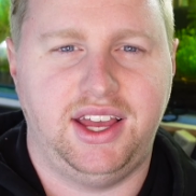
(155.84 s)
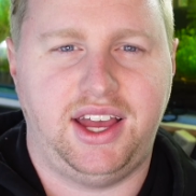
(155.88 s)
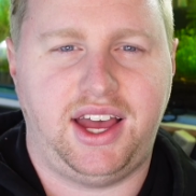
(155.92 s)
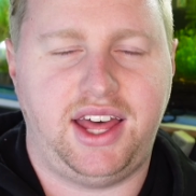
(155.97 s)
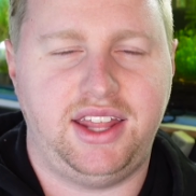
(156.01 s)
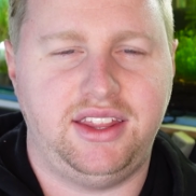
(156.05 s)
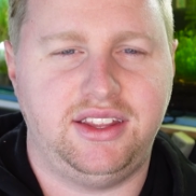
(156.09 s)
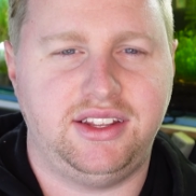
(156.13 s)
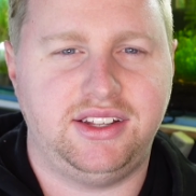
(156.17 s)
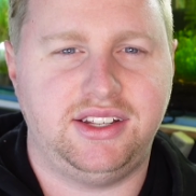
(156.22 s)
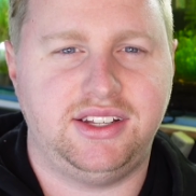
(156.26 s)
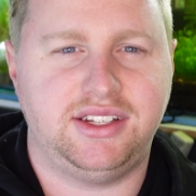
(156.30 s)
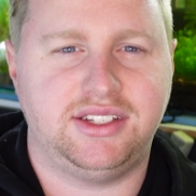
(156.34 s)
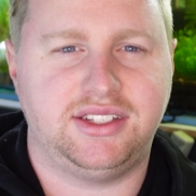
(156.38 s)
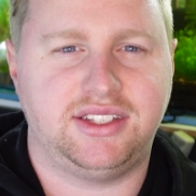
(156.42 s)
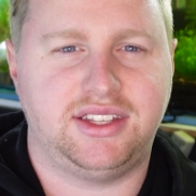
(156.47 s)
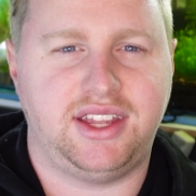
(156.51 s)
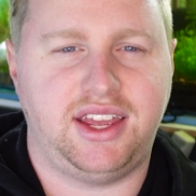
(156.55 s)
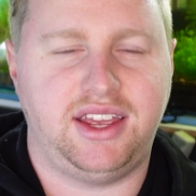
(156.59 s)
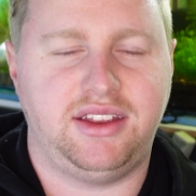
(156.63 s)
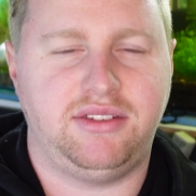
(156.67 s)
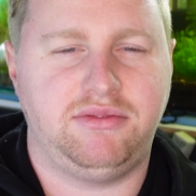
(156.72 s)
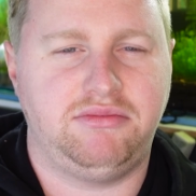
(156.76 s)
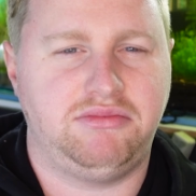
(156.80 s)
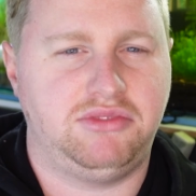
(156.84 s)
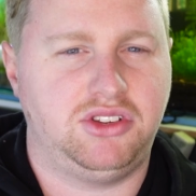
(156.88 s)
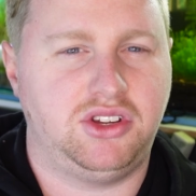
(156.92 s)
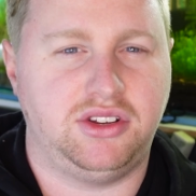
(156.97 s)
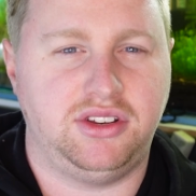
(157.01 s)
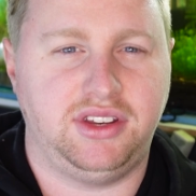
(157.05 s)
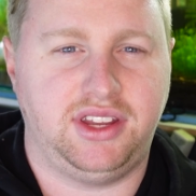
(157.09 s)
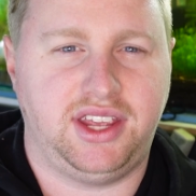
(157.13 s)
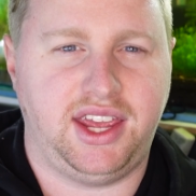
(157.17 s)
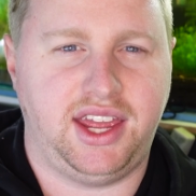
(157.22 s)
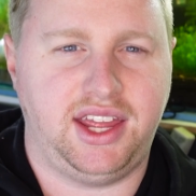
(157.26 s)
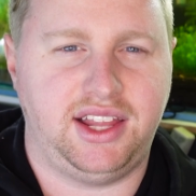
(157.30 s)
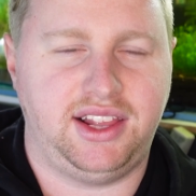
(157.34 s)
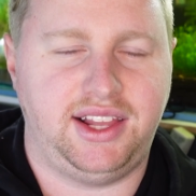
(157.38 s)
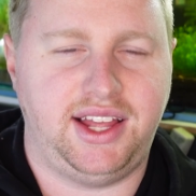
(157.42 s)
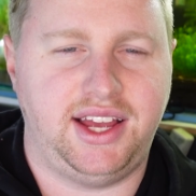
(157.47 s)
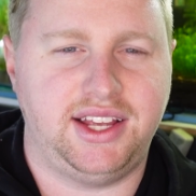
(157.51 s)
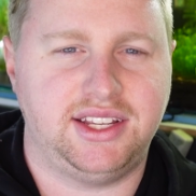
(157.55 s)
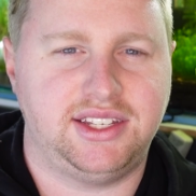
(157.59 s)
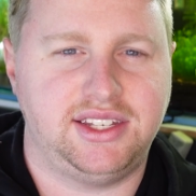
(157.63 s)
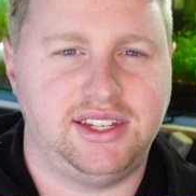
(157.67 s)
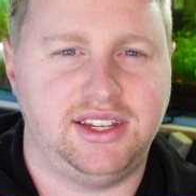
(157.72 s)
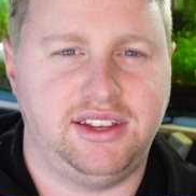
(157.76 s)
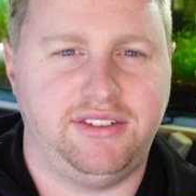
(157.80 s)
Others, they couldn't care
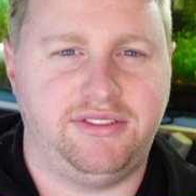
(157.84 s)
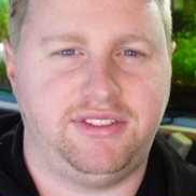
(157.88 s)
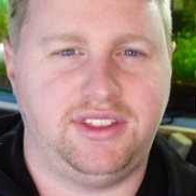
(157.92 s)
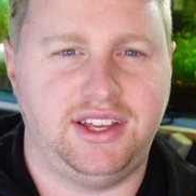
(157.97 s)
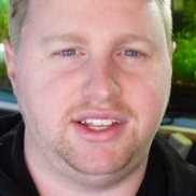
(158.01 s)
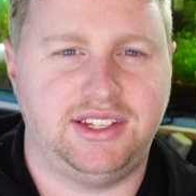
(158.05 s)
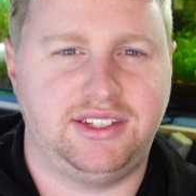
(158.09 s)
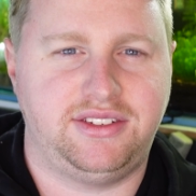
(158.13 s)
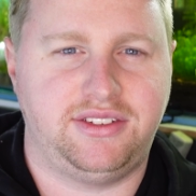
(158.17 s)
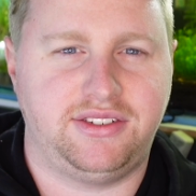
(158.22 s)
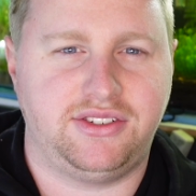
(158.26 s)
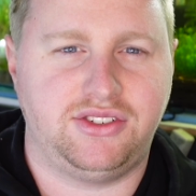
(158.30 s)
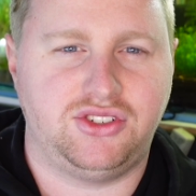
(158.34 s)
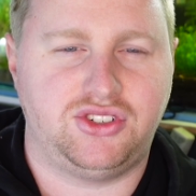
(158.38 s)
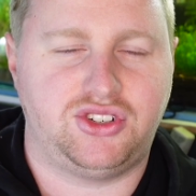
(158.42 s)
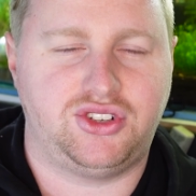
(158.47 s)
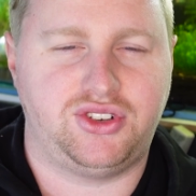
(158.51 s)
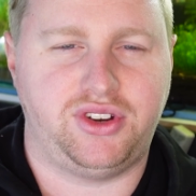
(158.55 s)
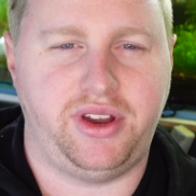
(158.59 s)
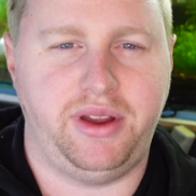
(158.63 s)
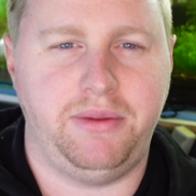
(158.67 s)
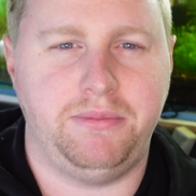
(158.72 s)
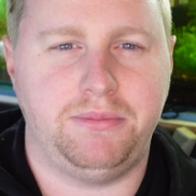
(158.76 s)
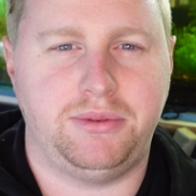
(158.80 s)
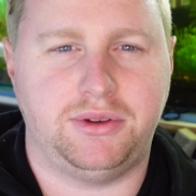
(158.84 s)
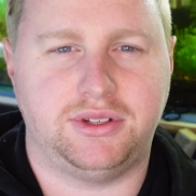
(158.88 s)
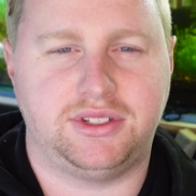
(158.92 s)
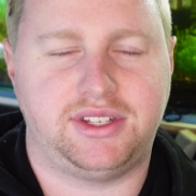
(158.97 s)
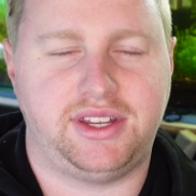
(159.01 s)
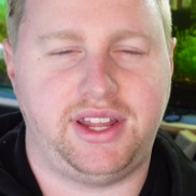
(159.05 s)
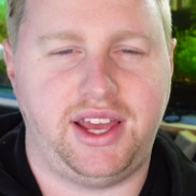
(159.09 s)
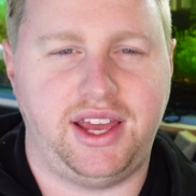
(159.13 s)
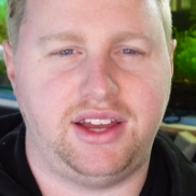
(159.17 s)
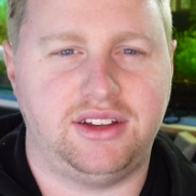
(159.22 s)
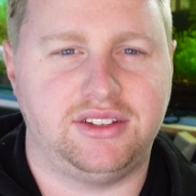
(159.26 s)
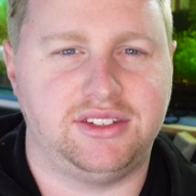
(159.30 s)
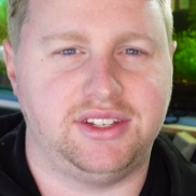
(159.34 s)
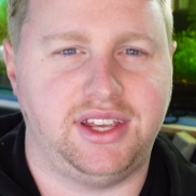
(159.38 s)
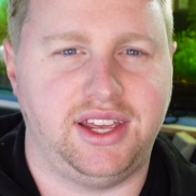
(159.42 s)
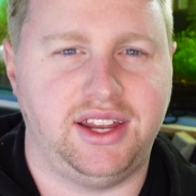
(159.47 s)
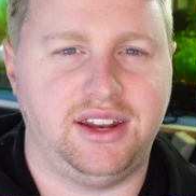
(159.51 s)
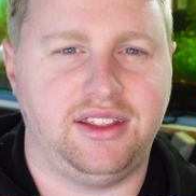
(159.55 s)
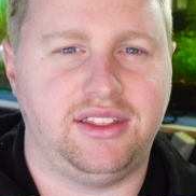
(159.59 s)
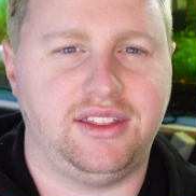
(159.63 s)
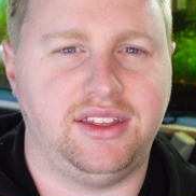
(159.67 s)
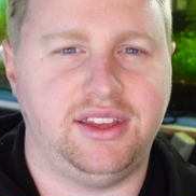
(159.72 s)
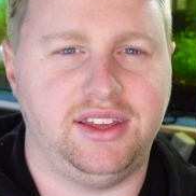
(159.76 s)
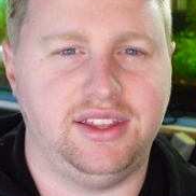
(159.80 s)
less if there's shrimp or snails or
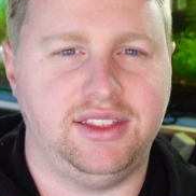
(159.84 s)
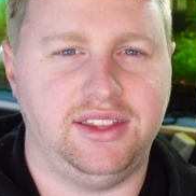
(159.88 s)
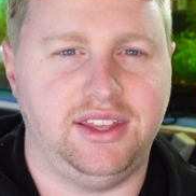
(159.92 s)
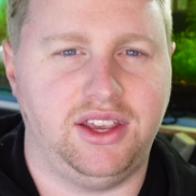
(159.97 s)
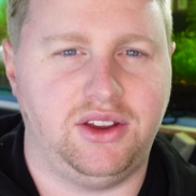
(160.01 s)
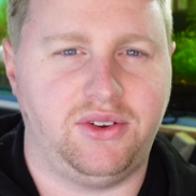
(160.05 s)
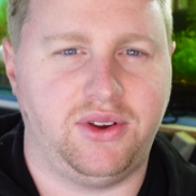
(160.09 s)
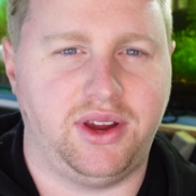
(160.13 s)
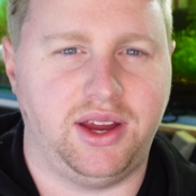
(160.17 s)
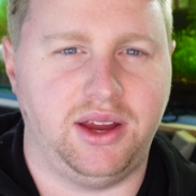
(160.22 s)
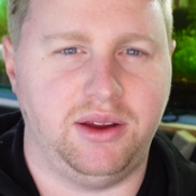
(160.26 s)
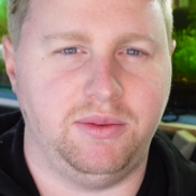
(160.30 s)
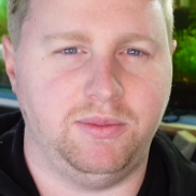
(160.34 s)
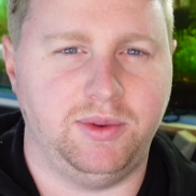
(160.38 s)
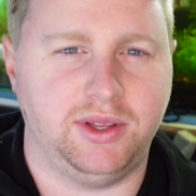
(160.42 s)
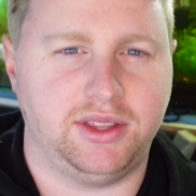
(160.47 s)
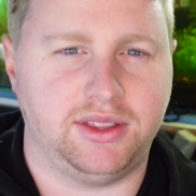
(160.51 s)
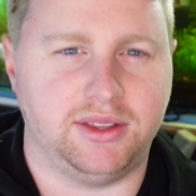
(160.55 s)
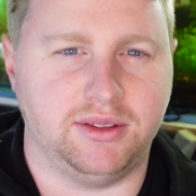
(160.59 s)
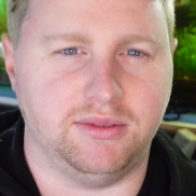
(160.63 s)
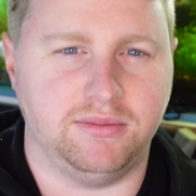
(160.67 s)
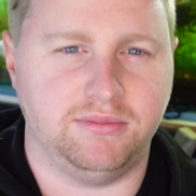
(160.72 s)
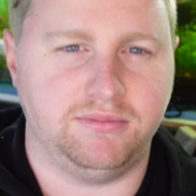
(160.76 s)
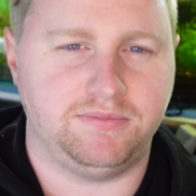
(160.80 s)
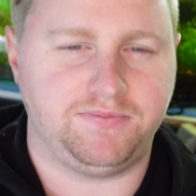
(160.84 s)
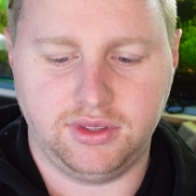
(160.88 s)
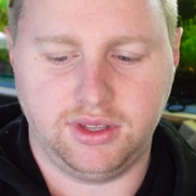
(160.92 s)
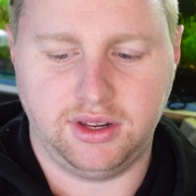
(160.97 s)
anything in the aquarium with them.